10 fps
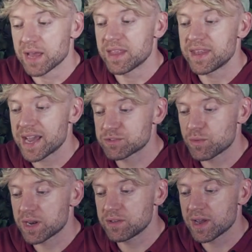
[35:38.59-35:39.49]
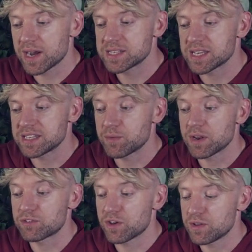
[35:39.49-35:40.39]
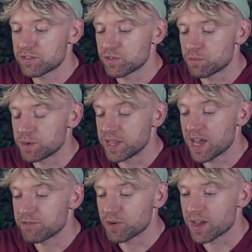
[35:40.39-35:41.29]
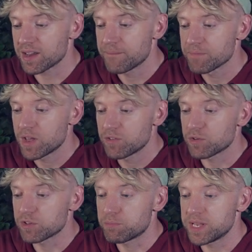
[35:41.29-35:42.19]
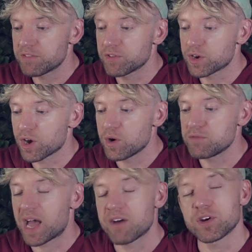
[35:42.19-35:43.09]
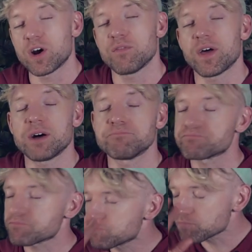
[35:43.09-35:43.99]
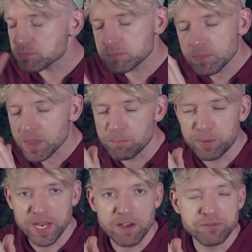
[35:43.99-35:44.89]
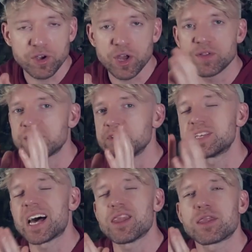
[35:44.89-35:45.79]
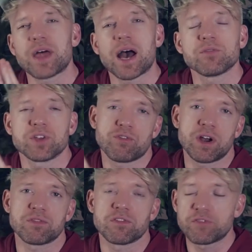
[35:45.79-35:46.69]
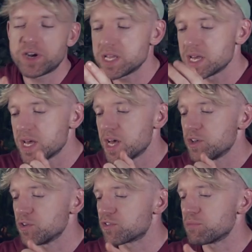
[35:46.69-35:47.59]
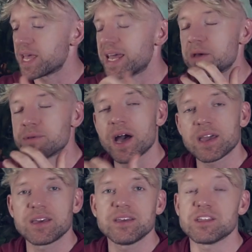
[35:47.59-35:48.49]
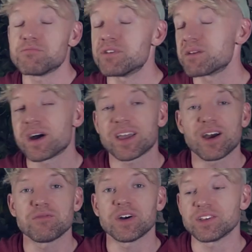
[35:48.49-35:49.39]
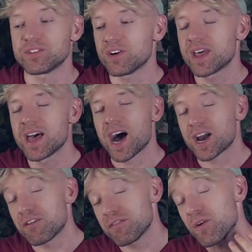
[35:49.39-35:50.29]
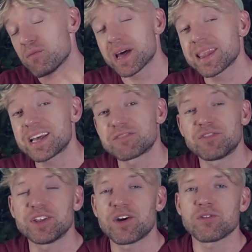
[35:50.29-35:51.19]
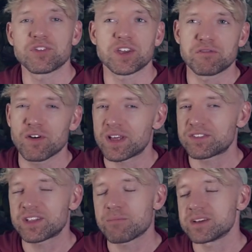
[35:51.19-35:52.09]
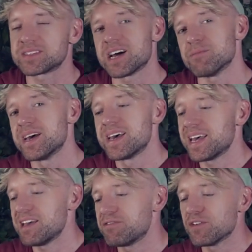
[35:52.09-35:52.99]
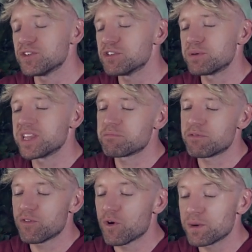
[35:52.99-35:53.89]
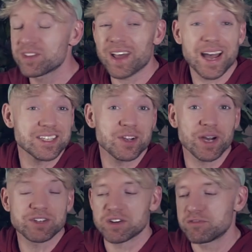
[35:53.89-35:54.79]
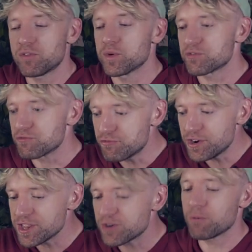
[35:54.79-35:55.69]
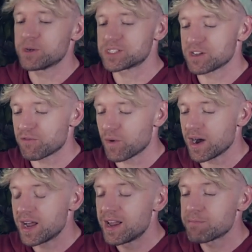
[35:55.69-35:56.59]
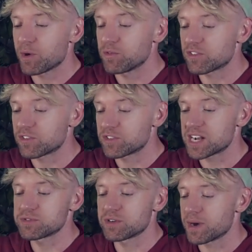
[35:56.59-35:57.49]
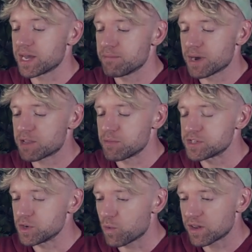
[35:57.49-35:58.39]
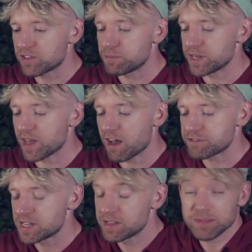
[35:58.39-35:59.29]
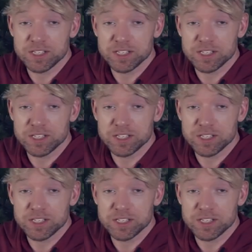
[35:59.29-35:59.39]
And the next one we're going to do, guys, is then we're going to turn this into PDF, okay? So go into pdf.co. If you haven't got that, pdf.co, they give you 10,000 credits for free. You simply get an API key, you bring it back over and you're done. I covered that on my last video, so you can follow that step by step if you've not used PDF before, but it's actually quite straightforward. It's a really cool piece of software. It was a suggestion from someone in my community who wanted to see PDFs.